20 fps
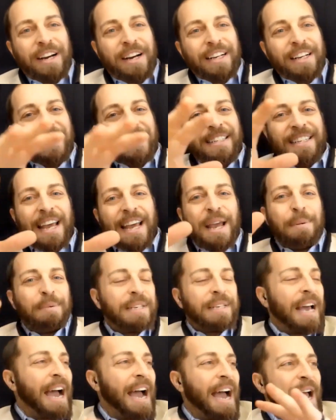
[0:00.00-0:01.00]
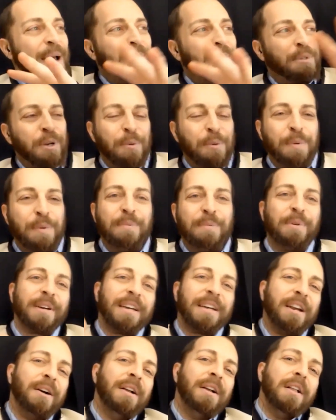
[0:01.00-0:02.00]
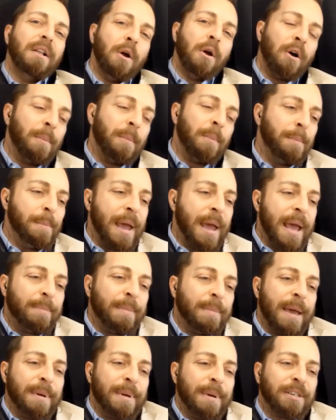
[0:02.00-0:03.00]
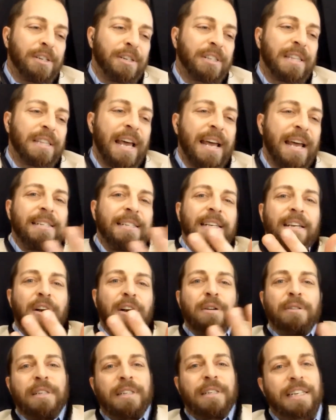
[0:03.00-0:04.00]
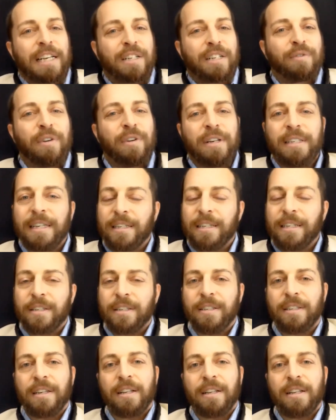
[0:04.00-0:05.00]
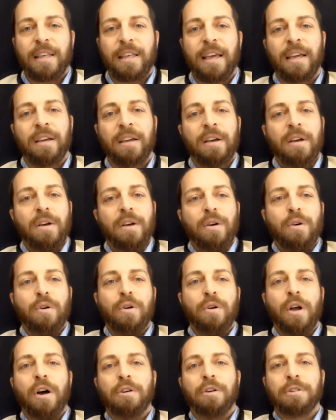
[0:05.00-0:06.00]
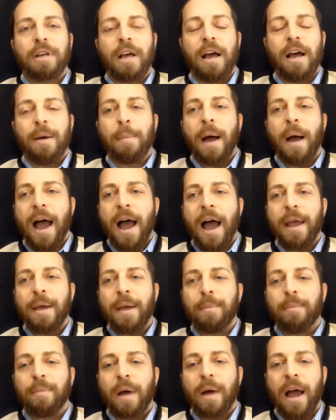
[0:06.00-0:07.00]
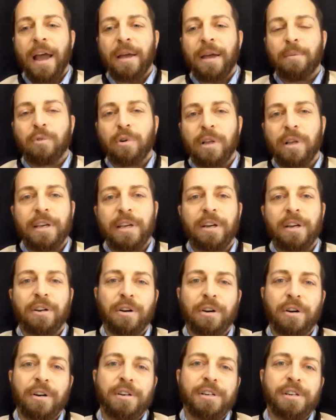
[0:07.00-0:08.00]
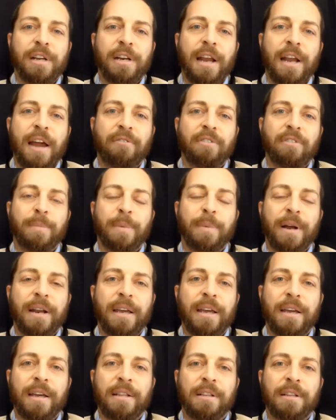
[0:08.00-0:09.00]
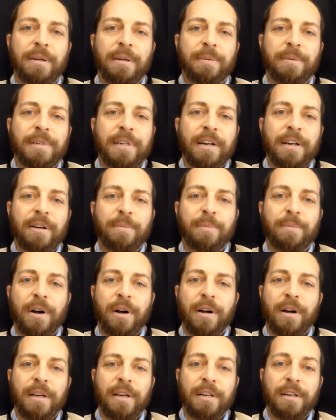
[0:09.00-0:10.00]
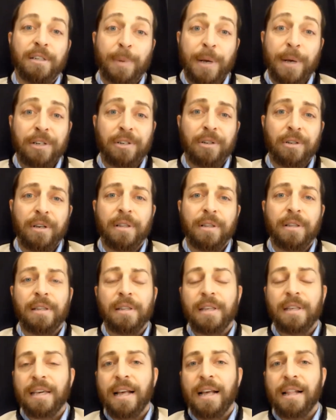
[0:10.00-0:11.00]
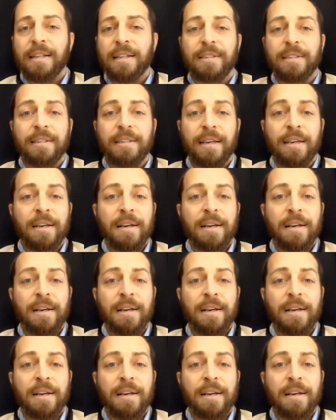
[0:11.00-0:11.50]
at the same time. So people, or maybe just then it's it's a 6 foot distancing thing. Who knows? I am really encouraging everybody in the Libertarian Party, and especially the LNC,